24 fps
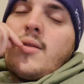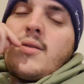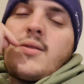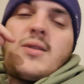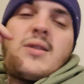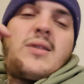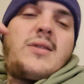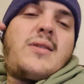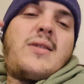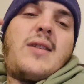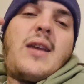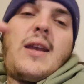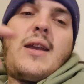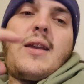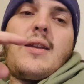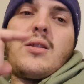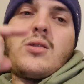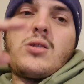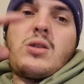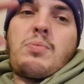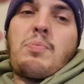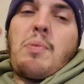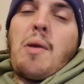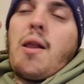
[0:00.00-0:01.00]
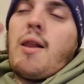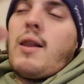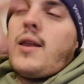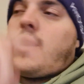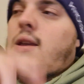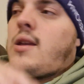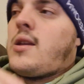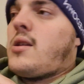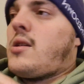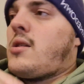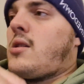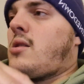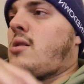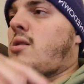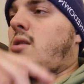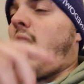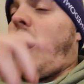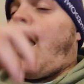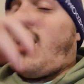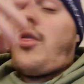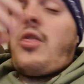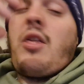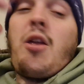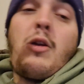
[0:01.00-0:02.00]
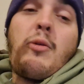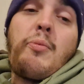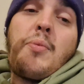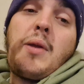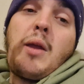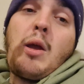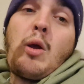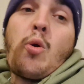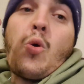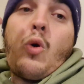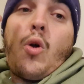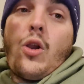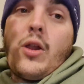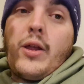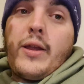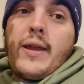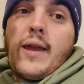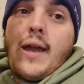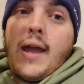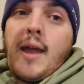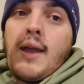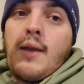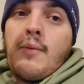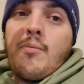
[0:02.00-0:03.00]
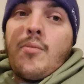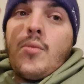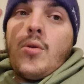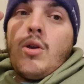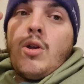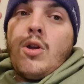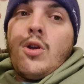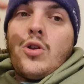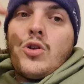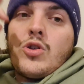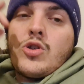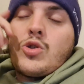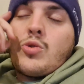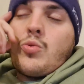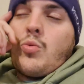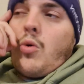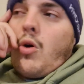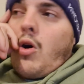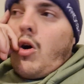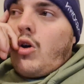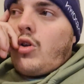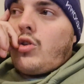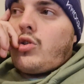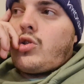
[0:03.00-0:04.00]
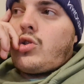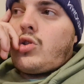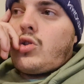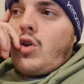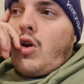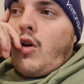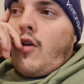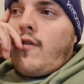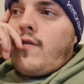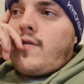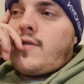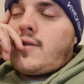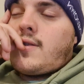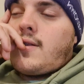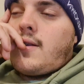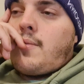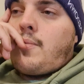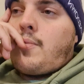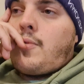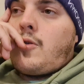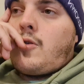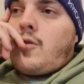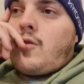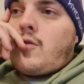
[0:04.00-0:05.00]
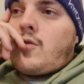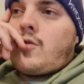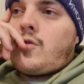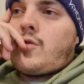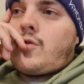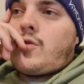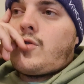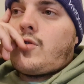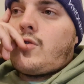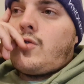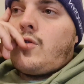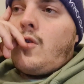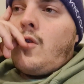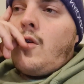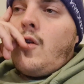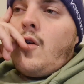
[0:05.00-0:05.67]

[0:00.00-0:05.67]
to take it to penalties. I think it'll be a quality game to watch, obviously, because